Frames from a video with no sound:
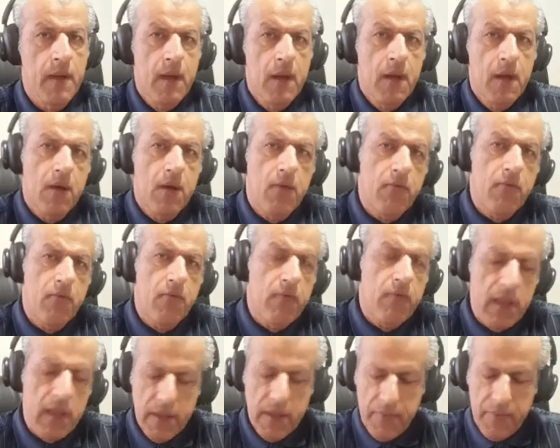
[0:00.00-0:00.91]
Well, the
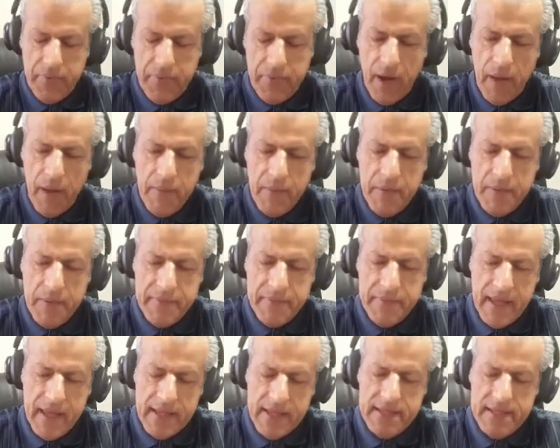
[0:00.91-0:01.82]
problem tells
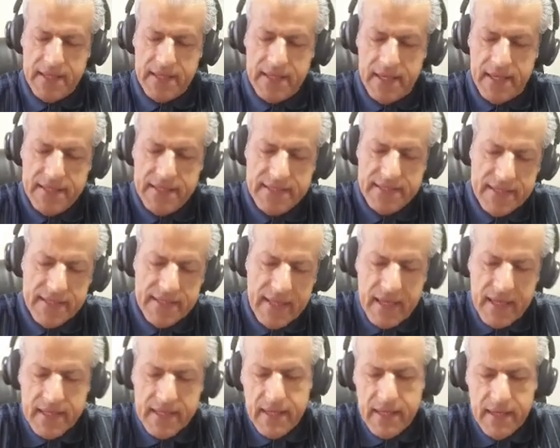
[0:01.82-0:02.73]
us that
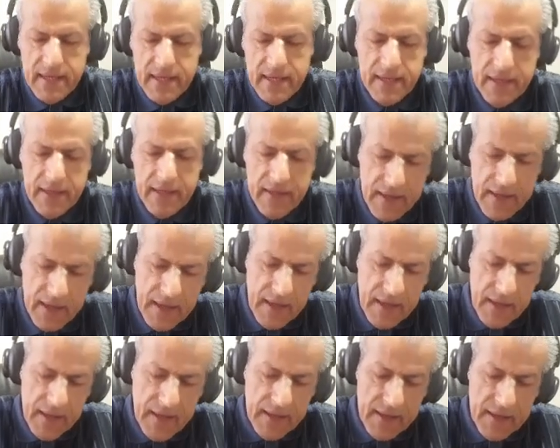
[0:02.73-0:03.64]

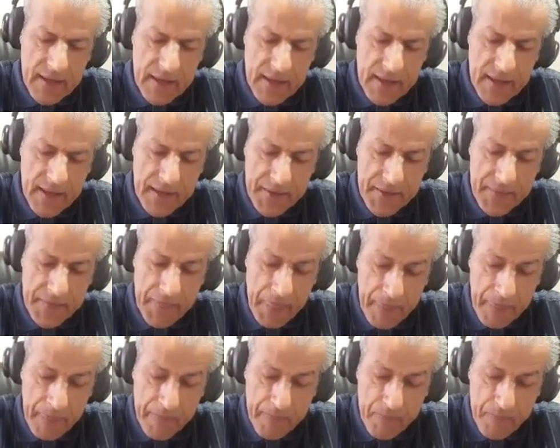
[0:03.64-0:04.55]
there
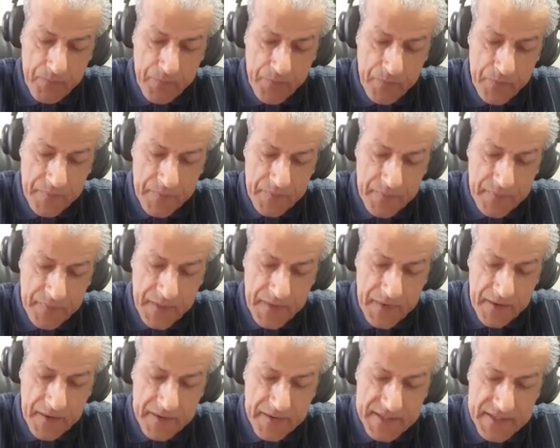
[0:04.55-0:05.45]
is
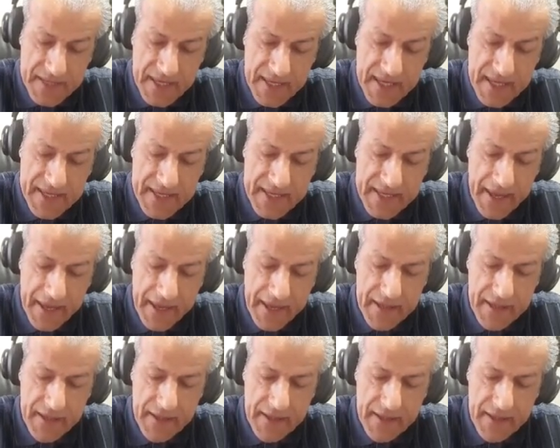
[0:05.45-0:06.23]
ethane,